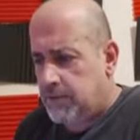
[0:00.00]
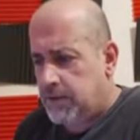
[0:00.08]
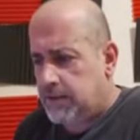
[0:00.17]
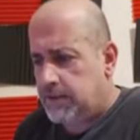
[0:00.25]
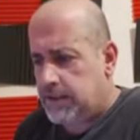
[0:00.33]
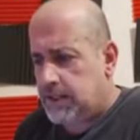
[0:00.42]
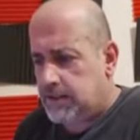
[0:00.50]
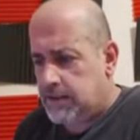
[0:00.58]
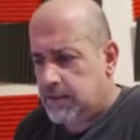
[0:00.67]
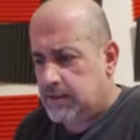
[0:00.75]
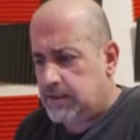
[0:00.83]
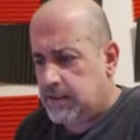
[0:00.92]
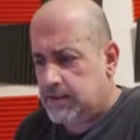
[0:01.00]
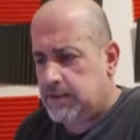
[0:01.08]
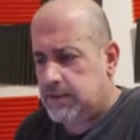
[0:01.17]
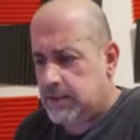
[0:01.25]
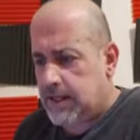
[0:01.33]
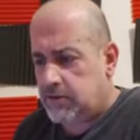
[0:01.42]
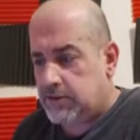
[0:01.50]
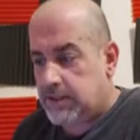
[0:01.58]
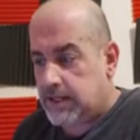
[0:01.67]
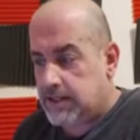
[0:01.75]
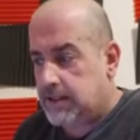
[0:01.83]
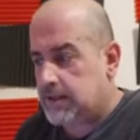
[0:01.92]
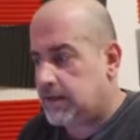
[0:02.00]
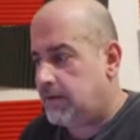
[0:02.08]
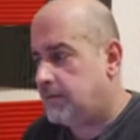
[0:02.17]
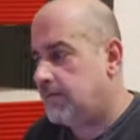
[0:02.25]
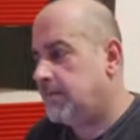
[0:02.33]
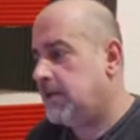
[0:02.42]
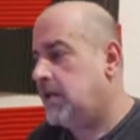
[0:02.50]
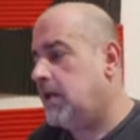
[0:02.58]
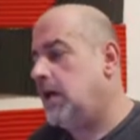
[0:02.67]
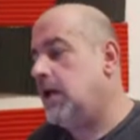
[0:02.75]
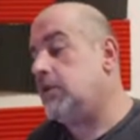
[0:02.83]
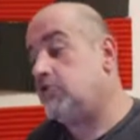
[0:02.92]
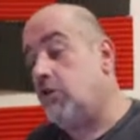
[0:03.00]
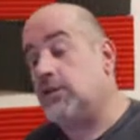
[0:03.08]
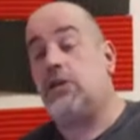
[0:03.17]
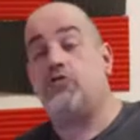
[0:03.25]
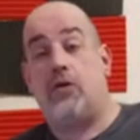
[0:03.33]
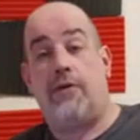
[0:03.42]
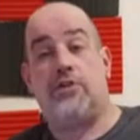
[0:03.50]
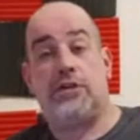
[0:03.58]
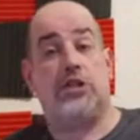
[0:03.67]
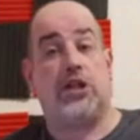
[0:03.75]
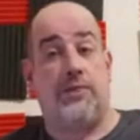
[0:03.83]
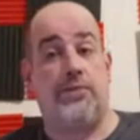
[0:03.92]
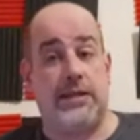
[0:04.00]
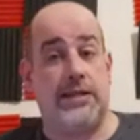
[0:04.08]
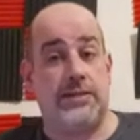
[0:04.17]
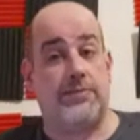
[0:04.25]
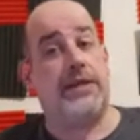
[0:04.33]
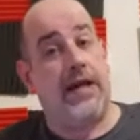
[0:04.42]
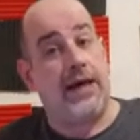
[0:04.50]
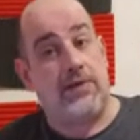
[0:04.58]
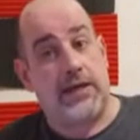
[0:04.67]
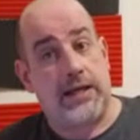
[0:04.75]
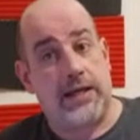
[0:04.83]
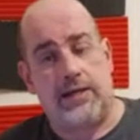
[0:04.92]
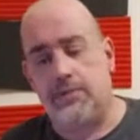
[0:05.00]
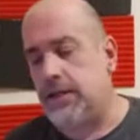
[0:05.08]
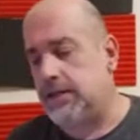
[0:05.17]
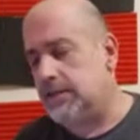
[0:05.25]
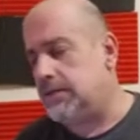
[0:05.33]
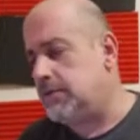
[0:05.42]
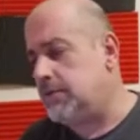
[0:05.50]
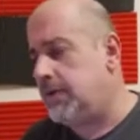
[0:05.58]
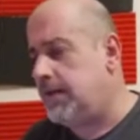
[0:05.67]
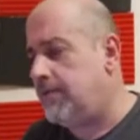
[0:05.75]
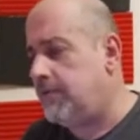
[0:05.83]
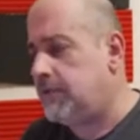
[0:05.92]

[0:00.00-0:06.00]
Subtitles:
But this is an outstanding example. It's right-hand drive because it's Japanese, but they have it in kilometres, so it's about